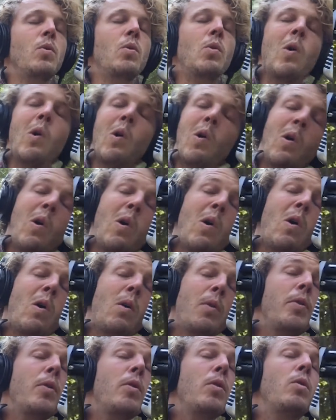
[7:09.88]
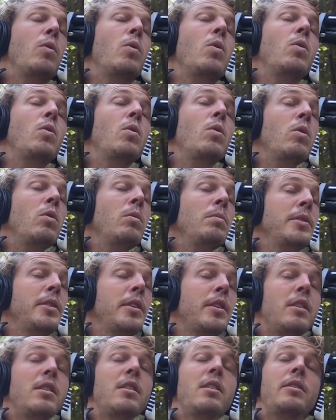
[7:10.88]
all the wombs
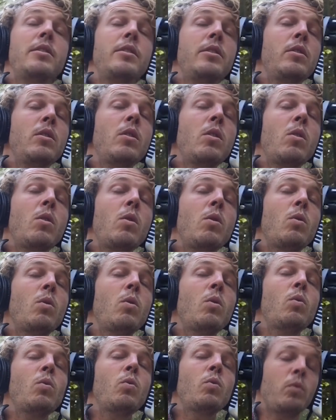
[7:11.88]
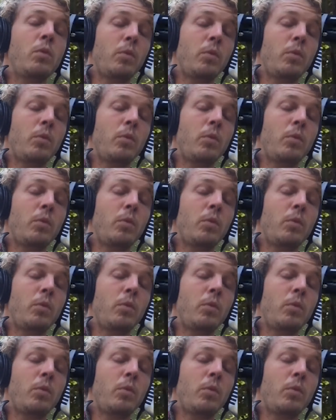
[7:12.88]
unknown,